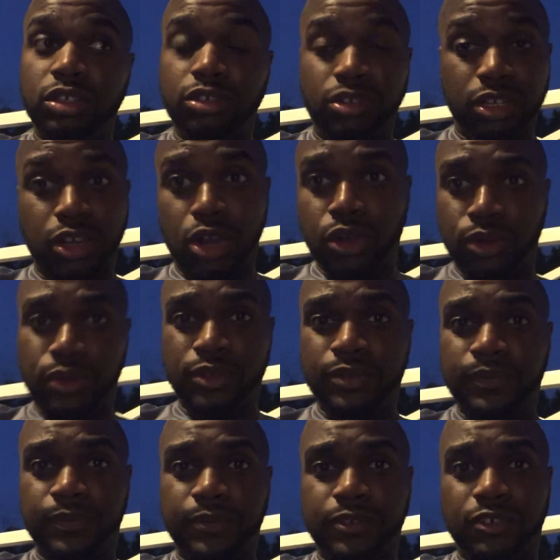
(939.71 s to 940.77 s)
to go,
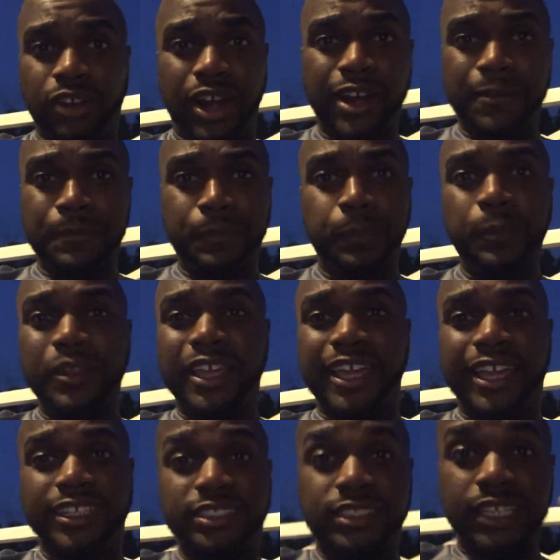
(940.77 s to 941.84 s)
right?
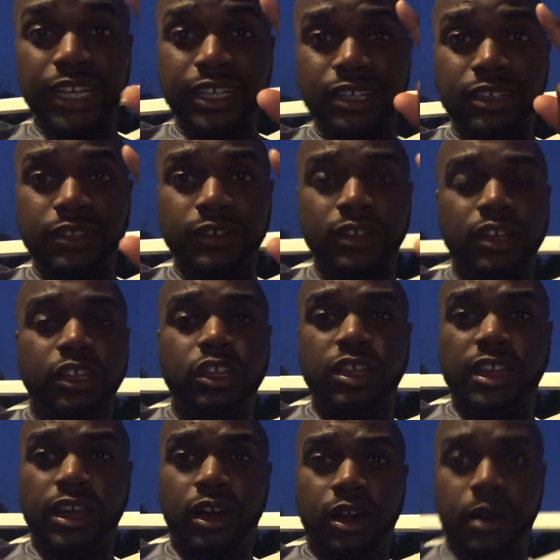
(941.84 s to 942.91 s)
And second,
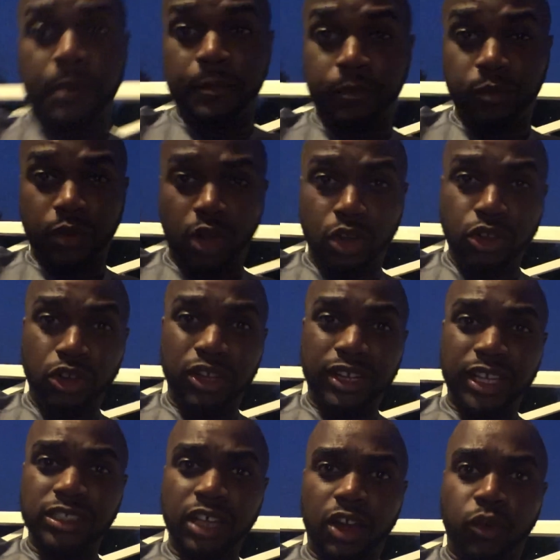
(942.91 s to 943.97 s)
on your
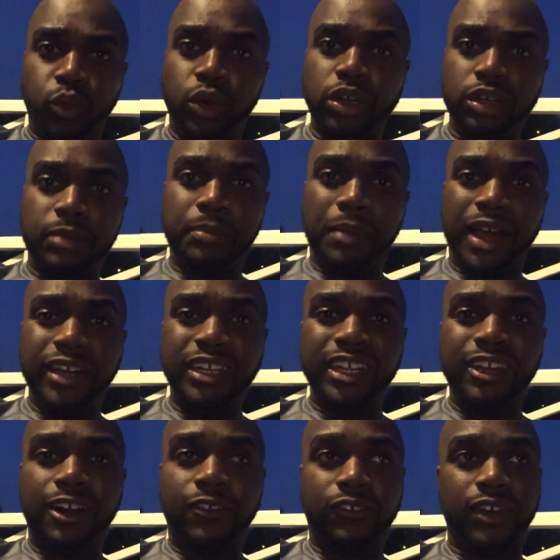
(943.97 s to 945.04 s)
days off, what my day
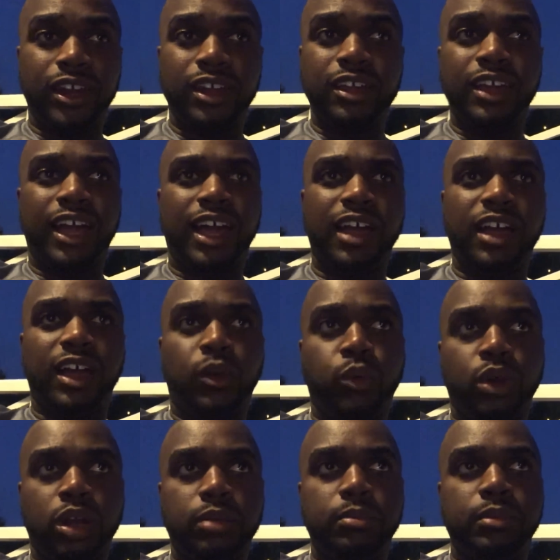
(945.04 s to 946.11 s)
off, right? I
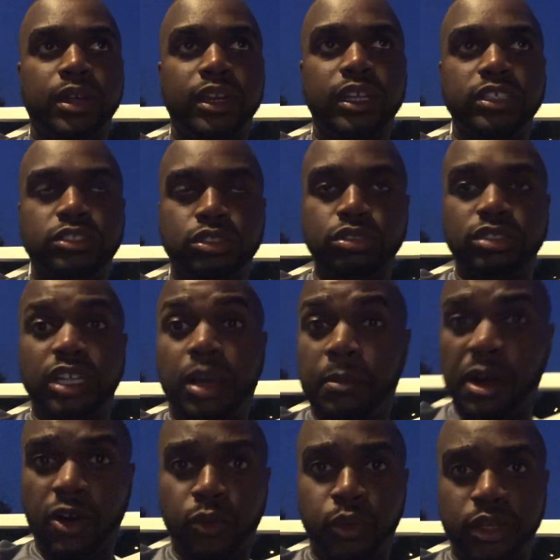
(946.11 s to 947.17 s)
work Monday, Tuesday, I'm
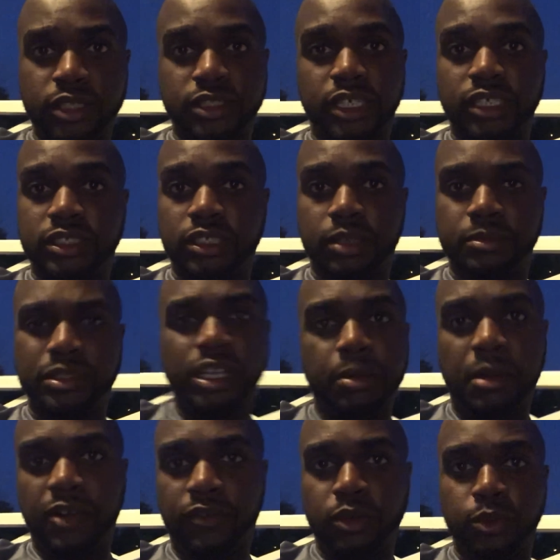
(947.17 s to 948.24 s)
off Wednesday or something. Say
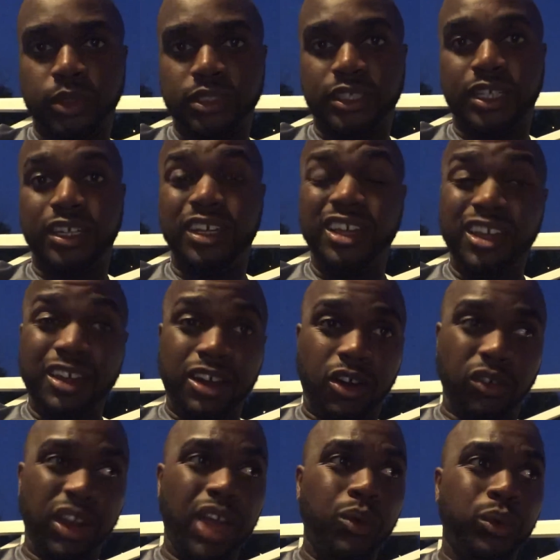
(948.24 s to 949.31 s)
I'm off on Wednesday.
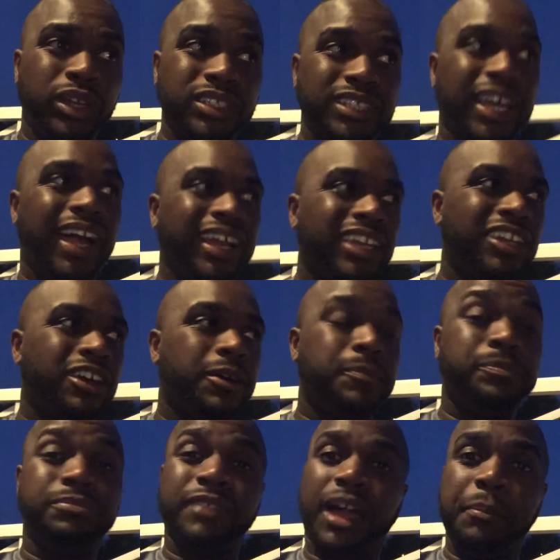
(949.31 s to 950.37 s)
On that Wednesday, I get up,
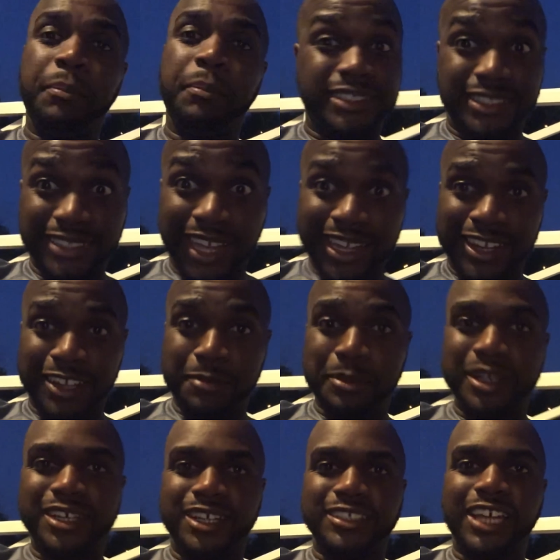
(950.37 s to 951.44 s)
I'm excited
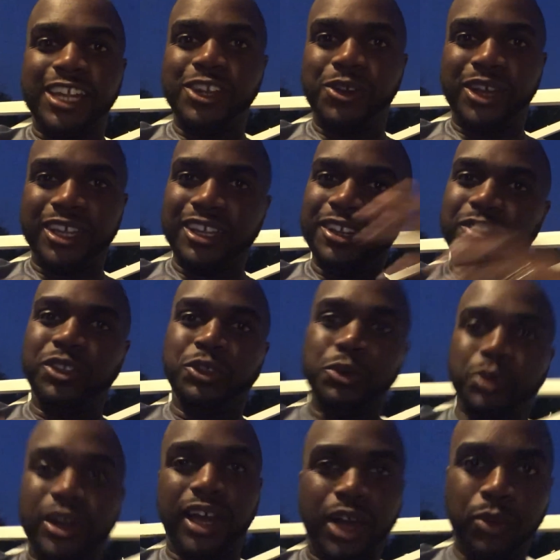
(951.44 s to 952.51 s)
because I know I get to do
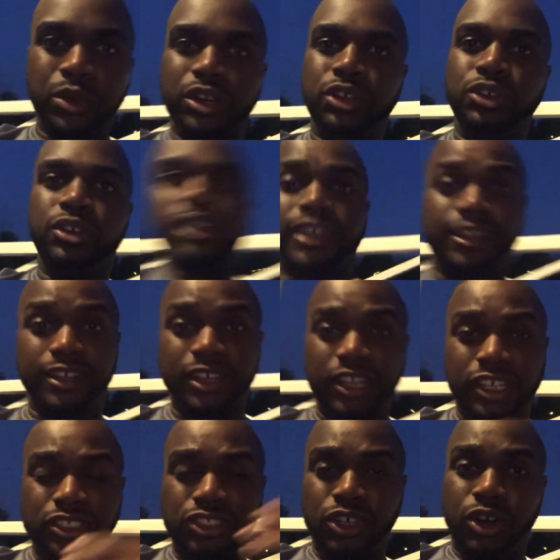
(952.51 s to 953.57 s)
what I want to do today.
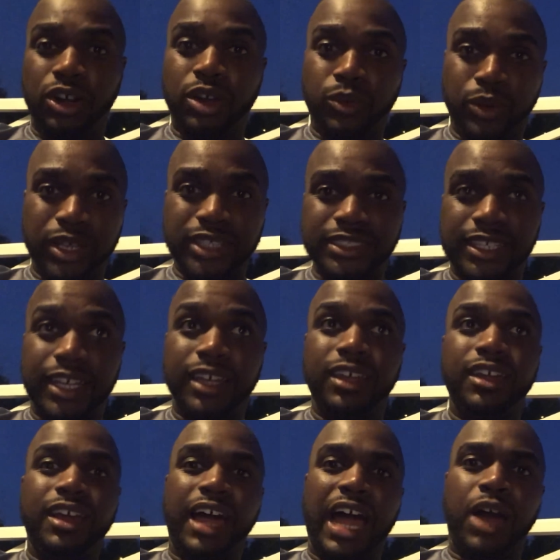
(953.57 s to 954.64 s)
So on a Wednesday,
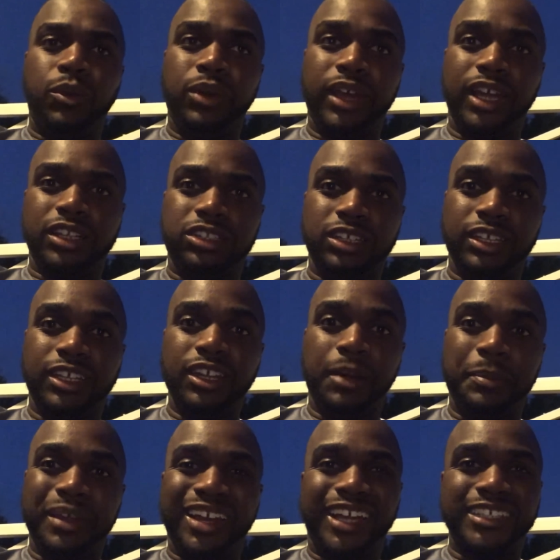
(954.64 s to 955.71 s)
I will actually get
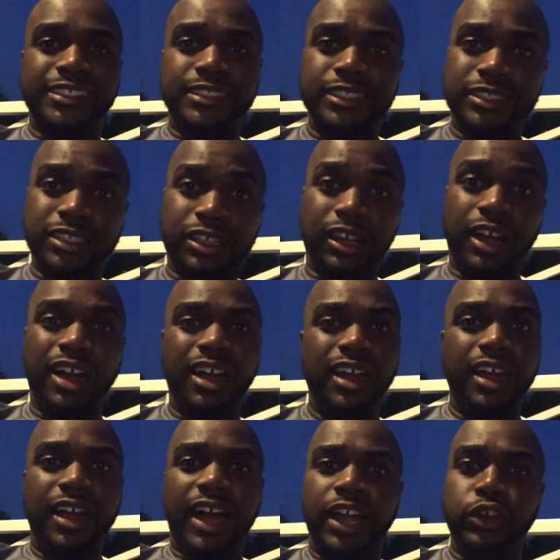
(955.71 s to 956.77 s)
up at like 6 o'clock.
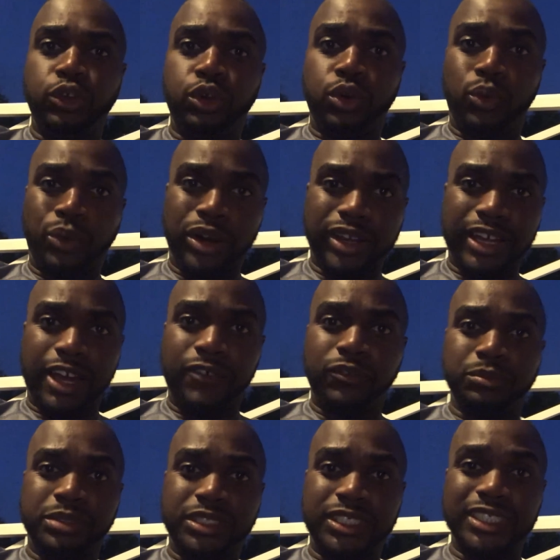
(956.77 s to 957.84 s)
I do a workout
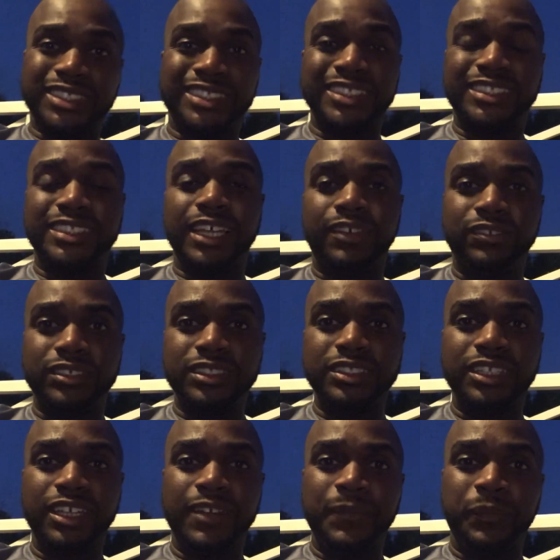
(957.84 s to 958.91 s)
from 6 to
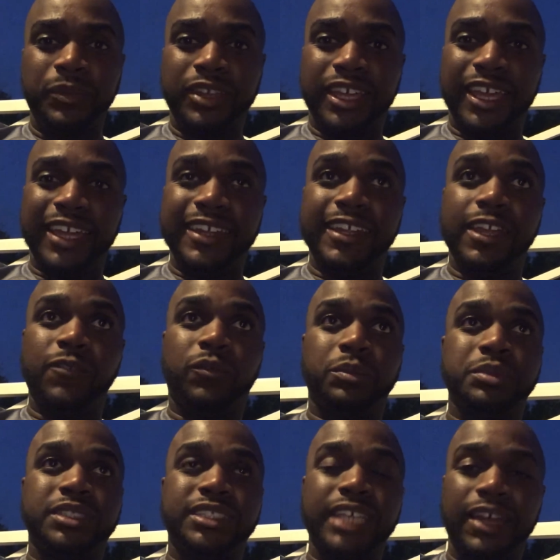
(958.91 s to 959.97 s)
7. And then from
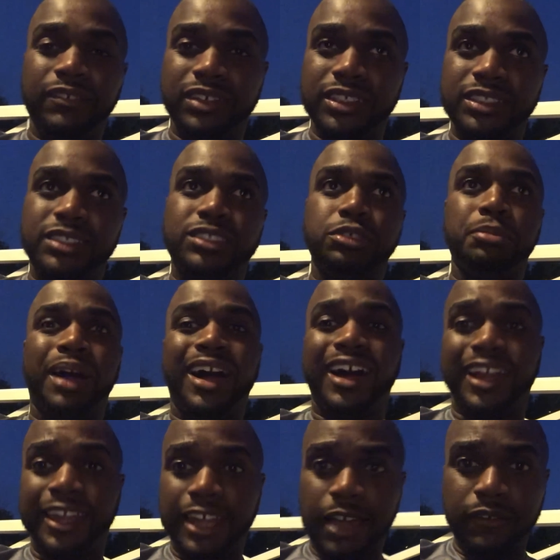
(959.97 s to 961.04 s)
7 to
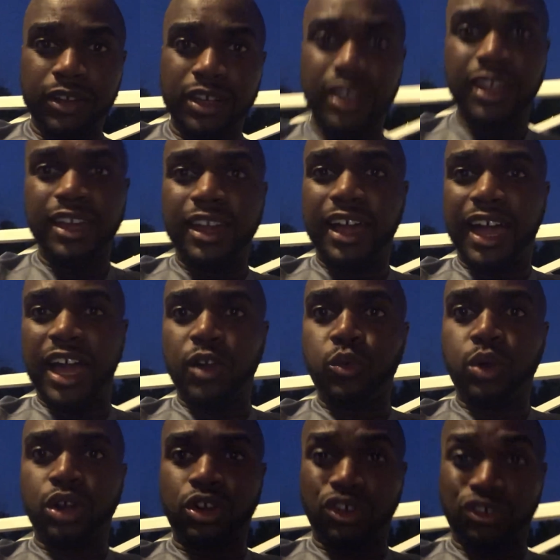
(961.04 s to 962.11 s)
about 11, I work